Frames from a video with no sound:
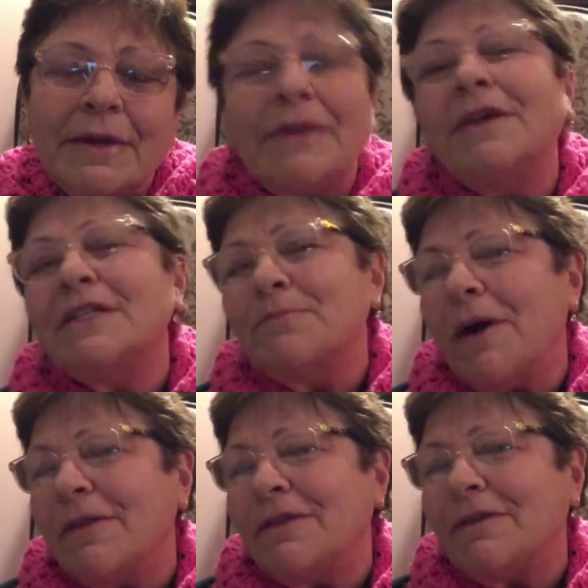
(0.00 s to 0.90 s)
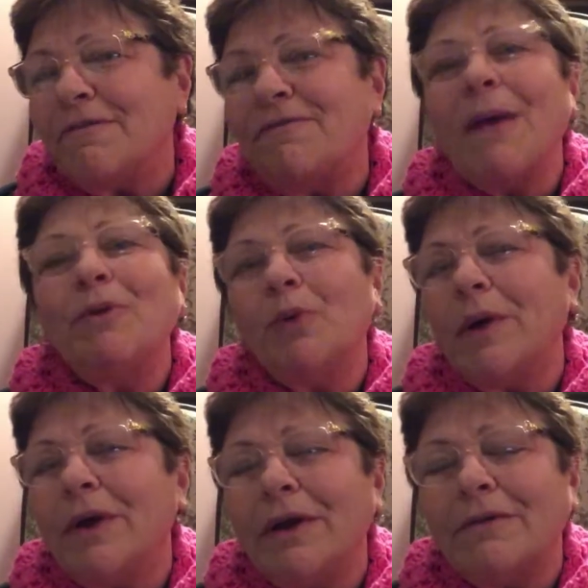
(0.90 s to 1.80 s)
This month,
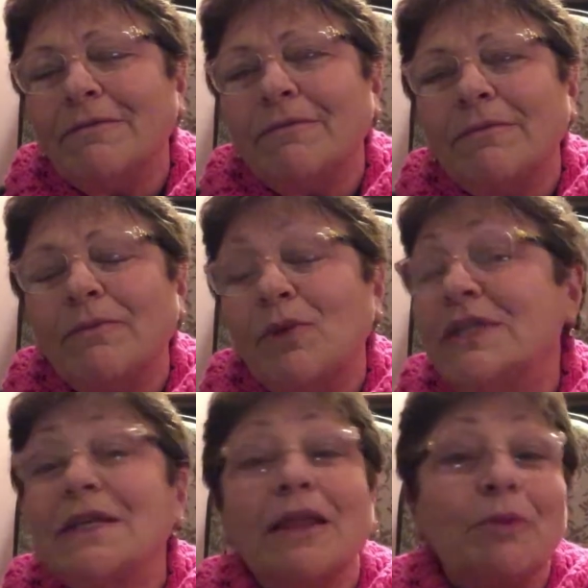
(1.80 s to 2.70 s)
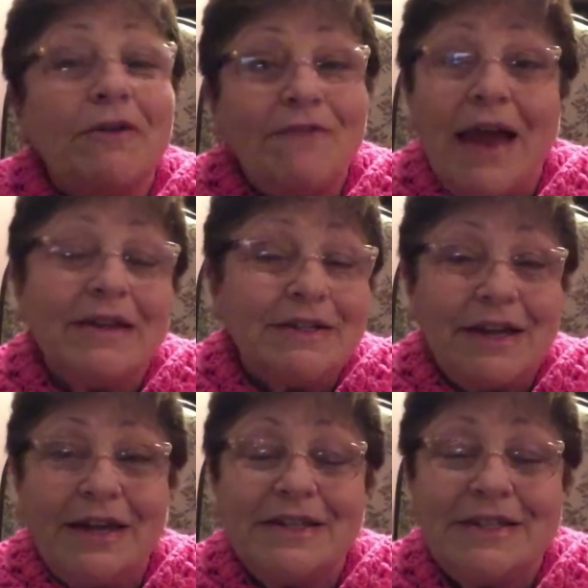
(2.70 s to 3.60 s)
February, we celebrate
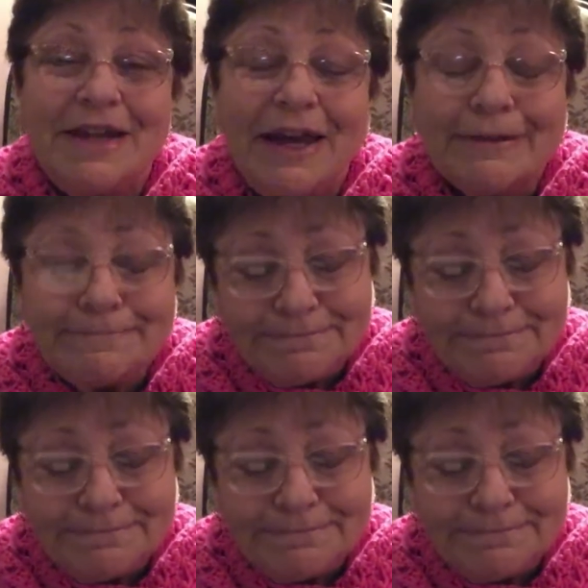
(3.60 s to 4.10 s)
Valentine's Day.